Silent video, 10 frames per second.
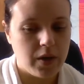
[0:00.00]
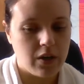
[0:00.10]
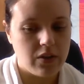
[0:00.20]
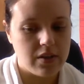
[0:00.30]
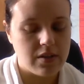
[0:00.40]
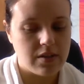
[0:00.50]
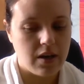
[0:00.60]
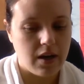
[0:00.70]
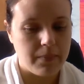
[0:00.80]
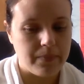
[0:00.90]
where
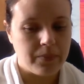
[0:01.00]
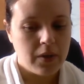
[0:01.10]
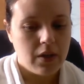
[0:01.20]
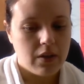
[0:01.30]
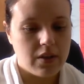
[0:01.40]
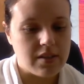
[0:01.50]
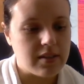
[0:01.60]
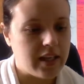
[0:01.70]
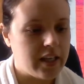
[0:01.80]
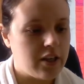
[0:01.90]
this
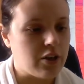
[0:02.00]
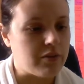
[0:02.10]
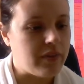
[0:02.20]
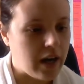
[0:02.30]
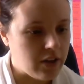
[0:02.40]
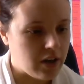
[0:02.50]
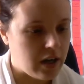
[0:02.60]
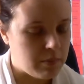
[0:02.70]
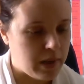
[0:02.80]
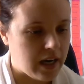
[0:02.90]
lady, her father
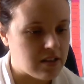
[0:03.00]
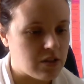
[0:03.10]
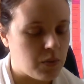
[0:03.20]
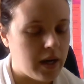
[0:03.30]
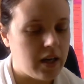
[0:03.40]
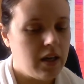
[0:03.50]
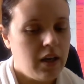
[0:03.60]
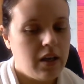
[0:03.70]
had passed away,